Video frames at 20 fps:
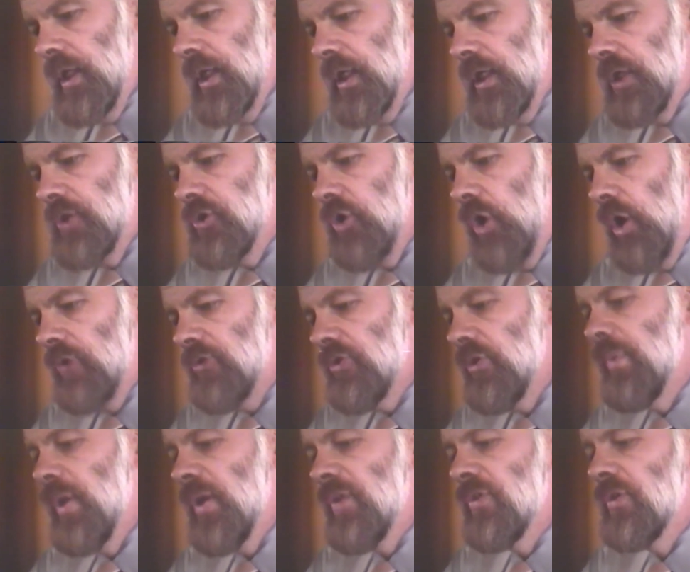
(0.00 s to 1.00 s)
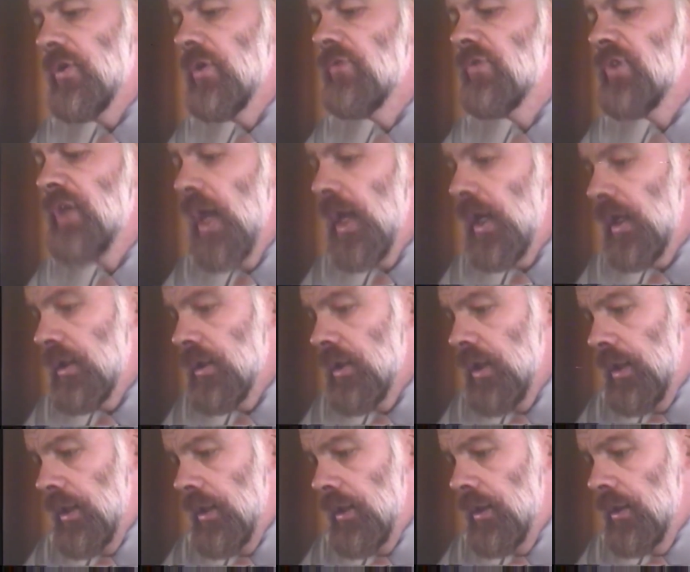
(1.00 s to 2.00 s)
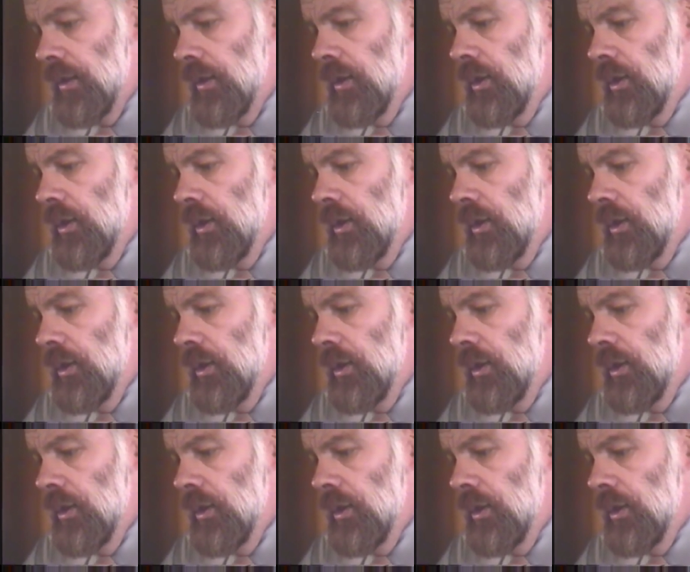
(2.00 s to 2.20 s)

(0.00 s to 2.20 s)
he taught the method of getting there.